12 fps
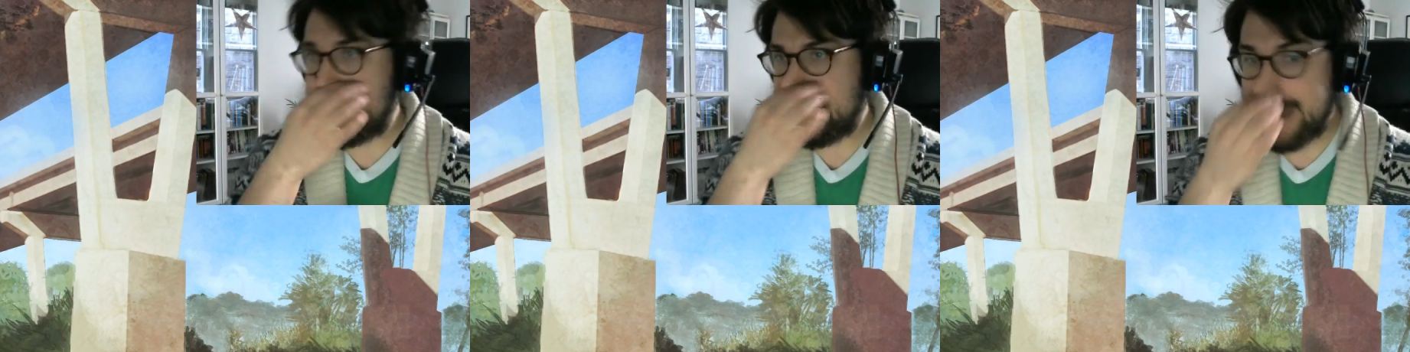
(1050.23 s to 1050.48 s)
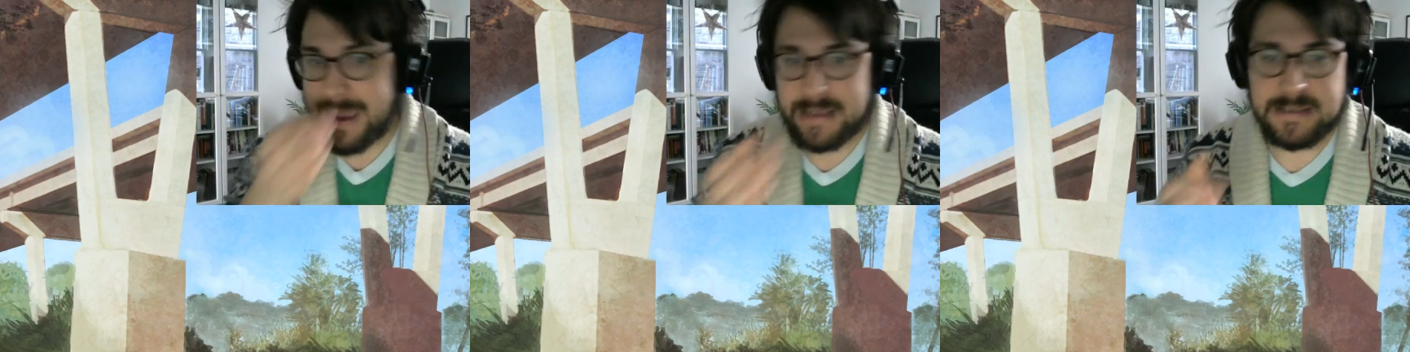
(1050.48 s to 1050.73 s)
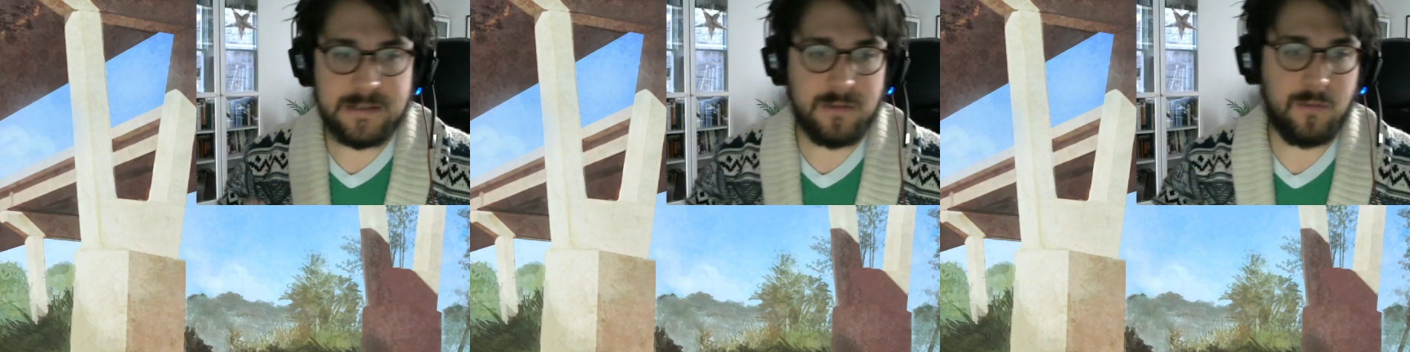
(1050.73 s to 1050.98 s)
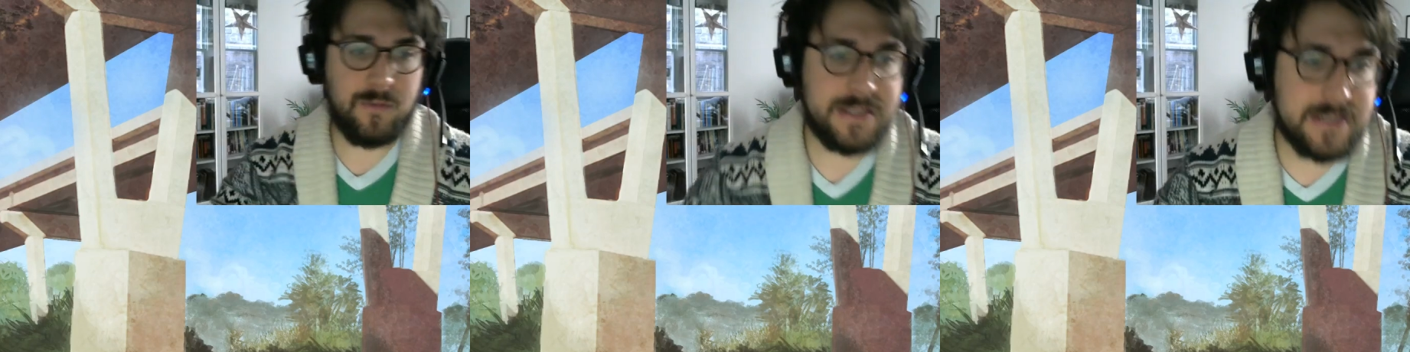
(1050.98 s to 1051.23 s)
Next,
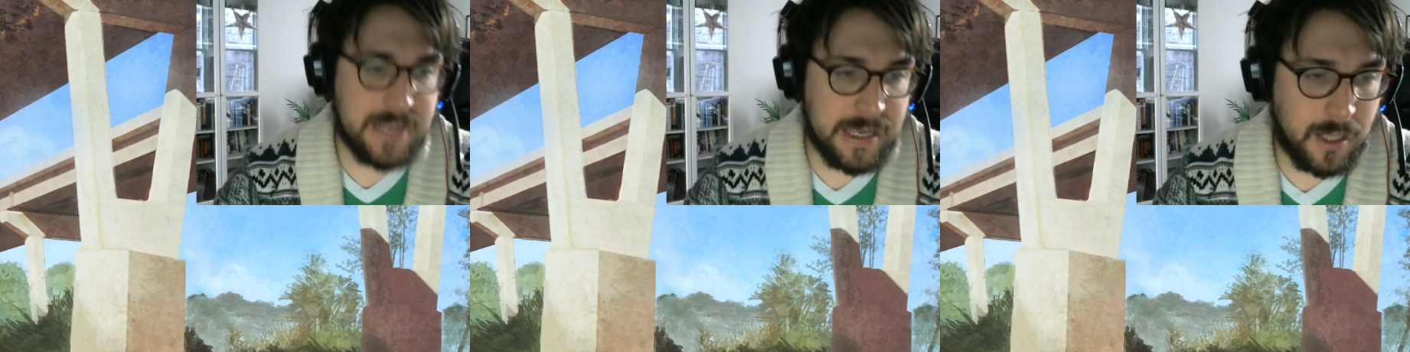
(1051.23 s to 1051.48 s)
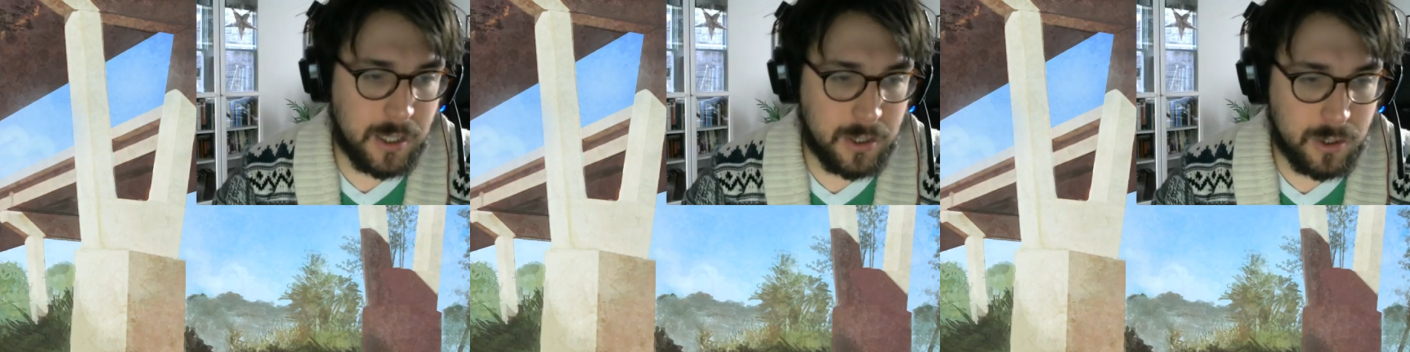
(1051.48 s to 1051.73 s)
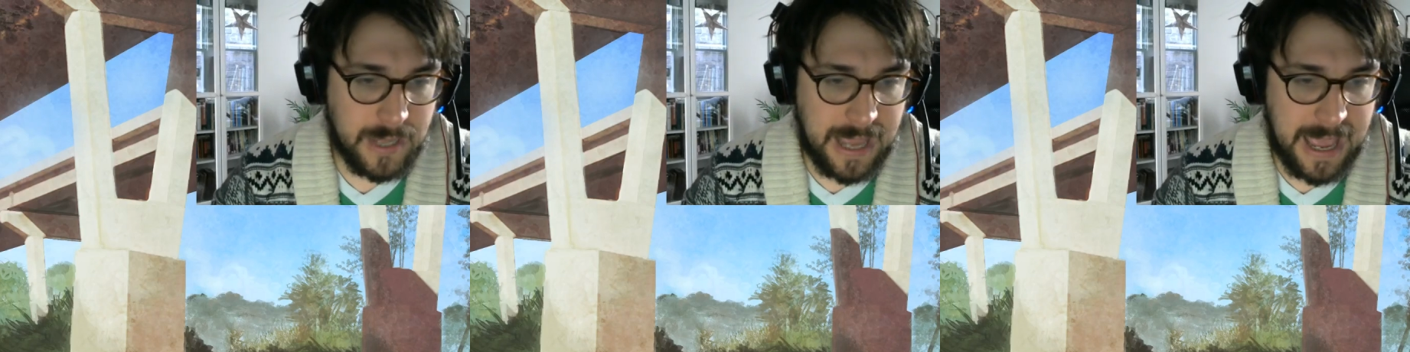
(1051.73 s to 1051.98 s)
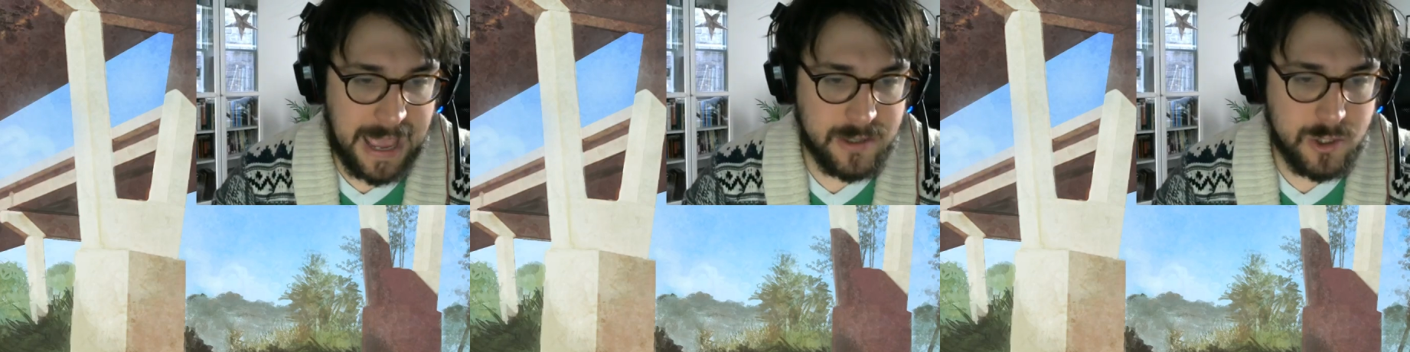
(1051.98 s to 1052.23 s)
let's take a look
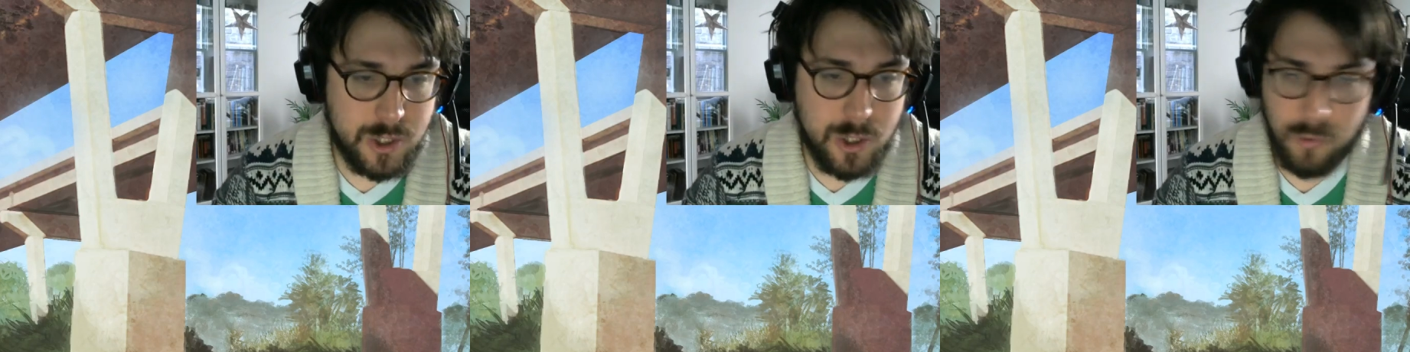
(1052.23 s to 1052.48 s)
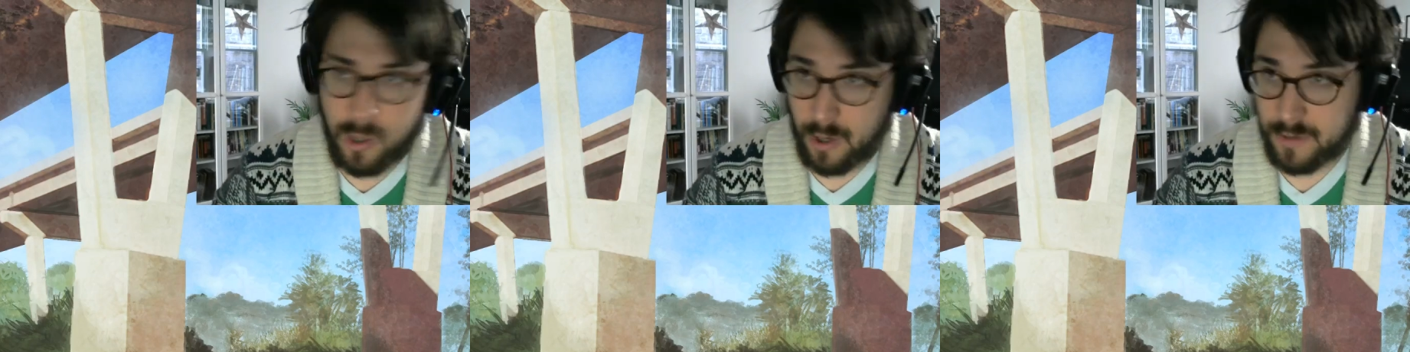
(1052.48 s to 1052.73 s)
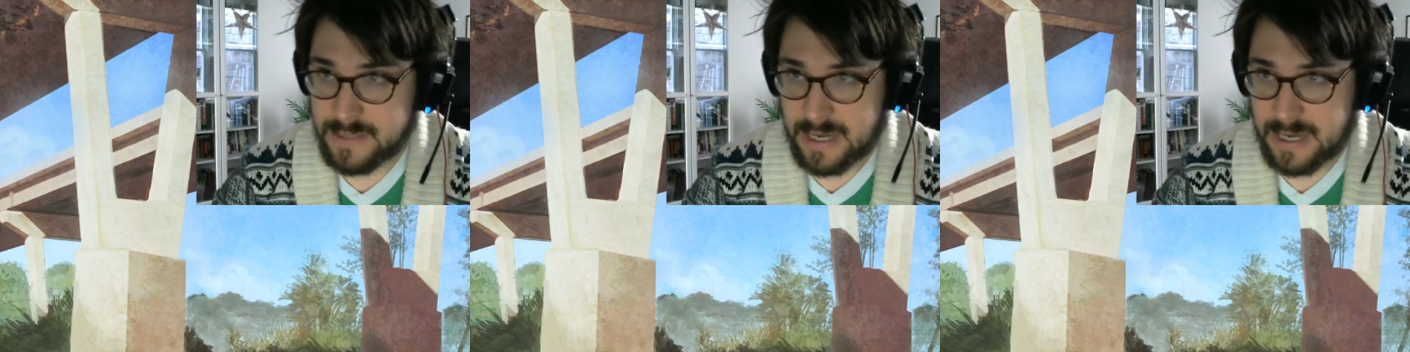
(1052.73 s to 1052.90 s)
at 2 cards,